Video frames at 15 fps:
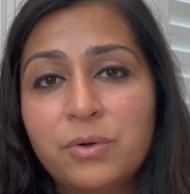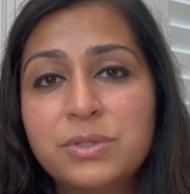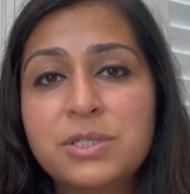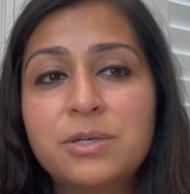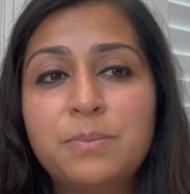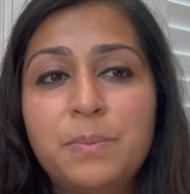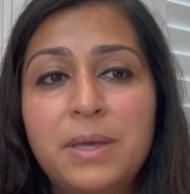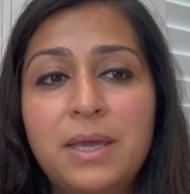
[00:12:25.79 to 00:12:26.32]

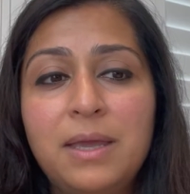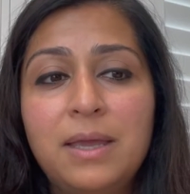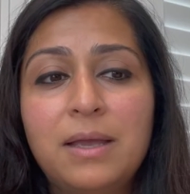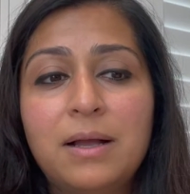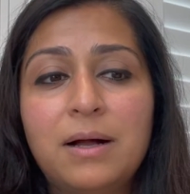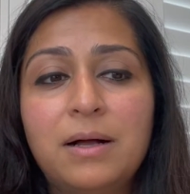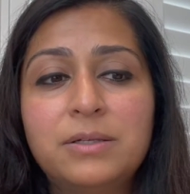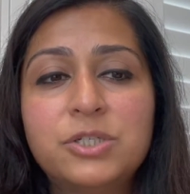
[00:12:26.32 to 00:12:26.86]
to
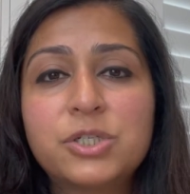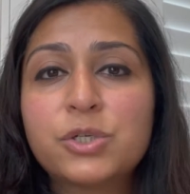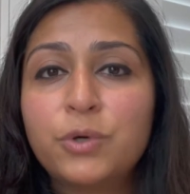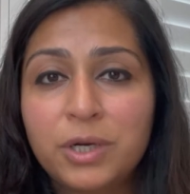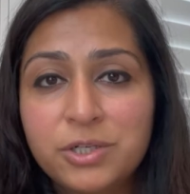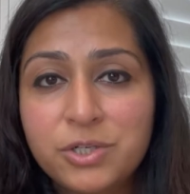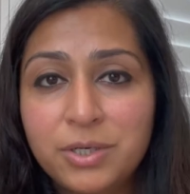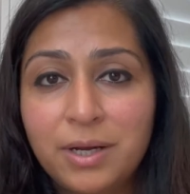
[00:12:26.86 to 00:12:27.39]
be
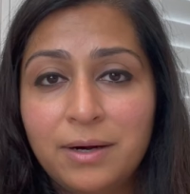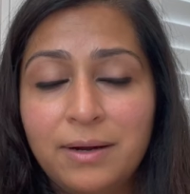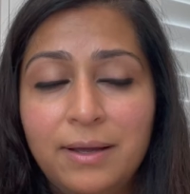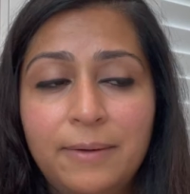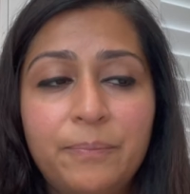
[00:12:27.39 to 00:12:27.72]
discretionary,